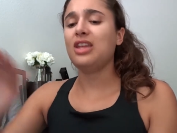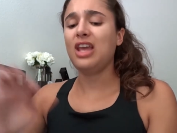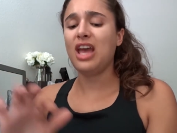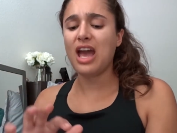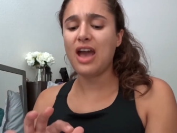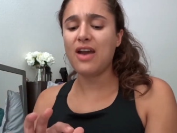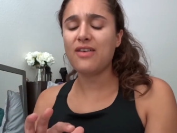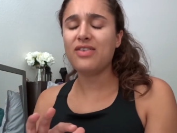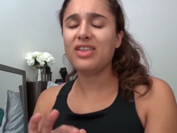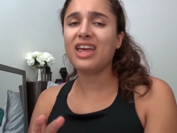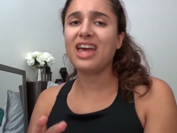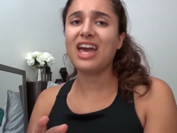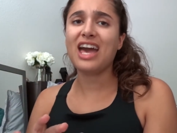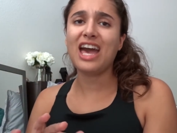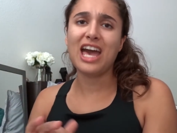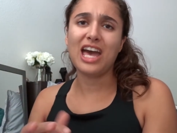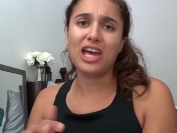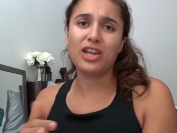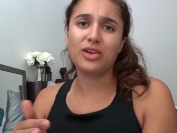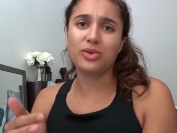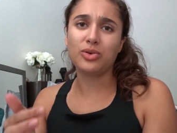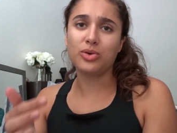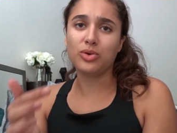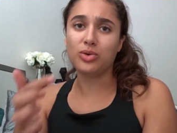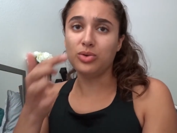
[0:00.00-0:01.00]
I have like a
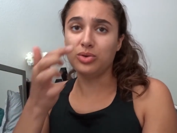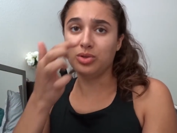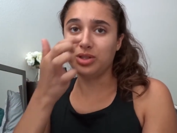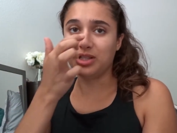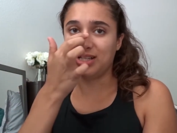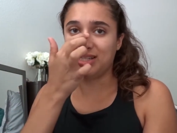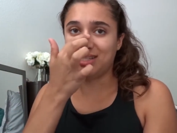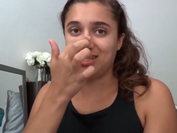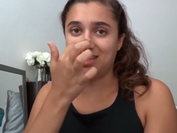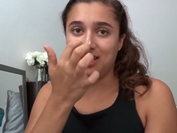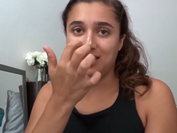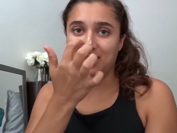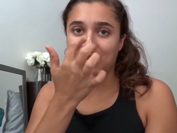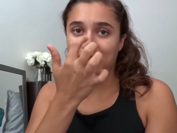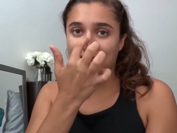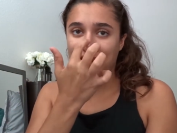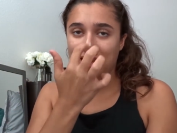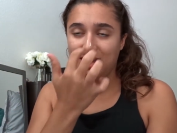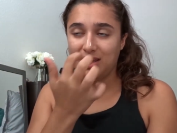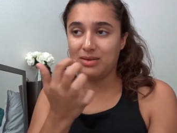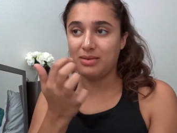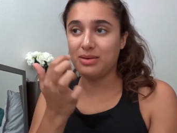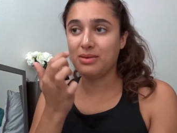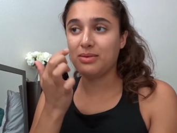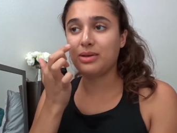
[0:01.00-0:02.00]
head cold It's nothing
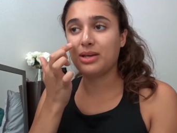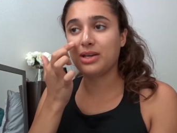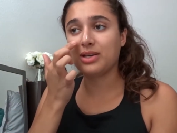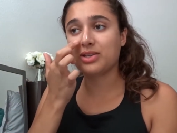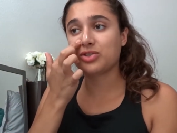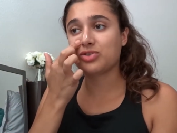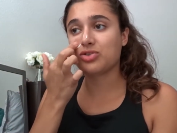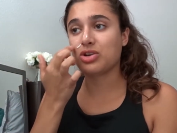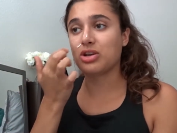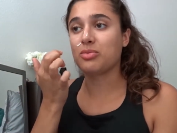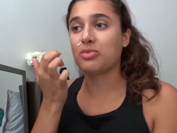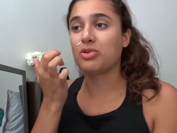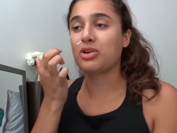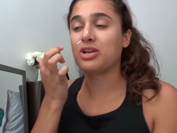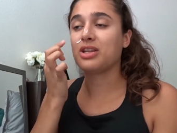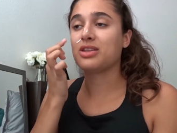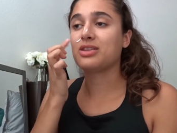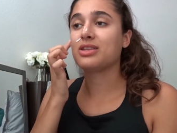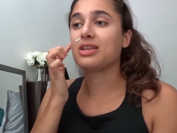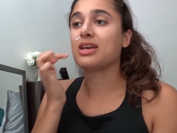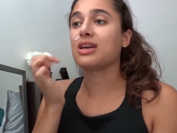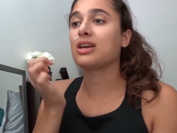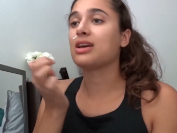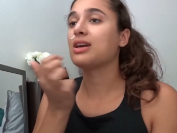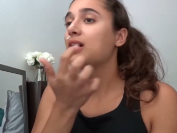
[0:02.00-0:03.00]
like extreme or
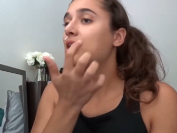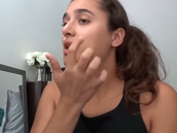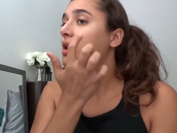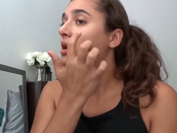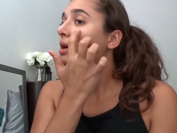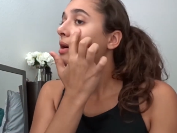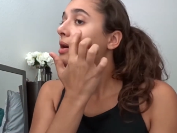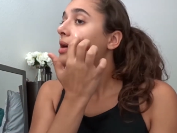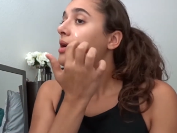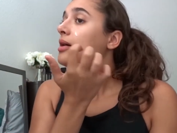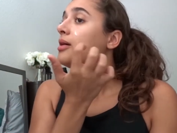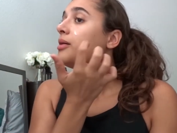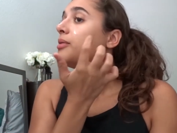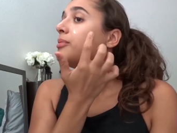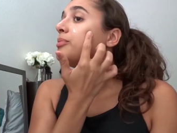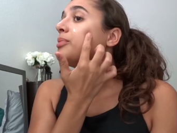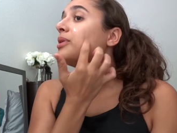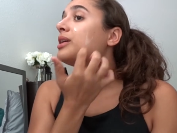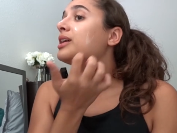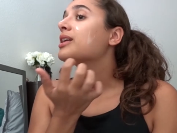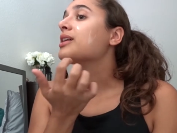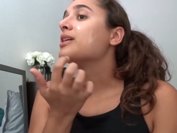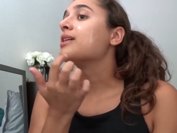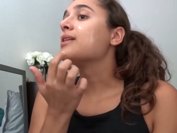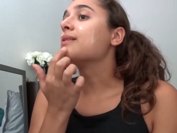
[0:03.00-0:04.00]
anything.
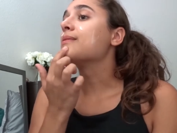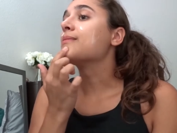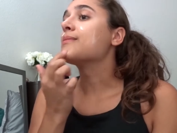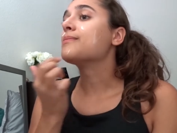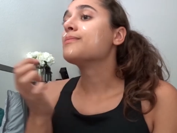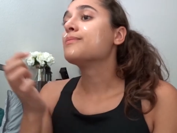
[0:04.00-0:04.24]
But um,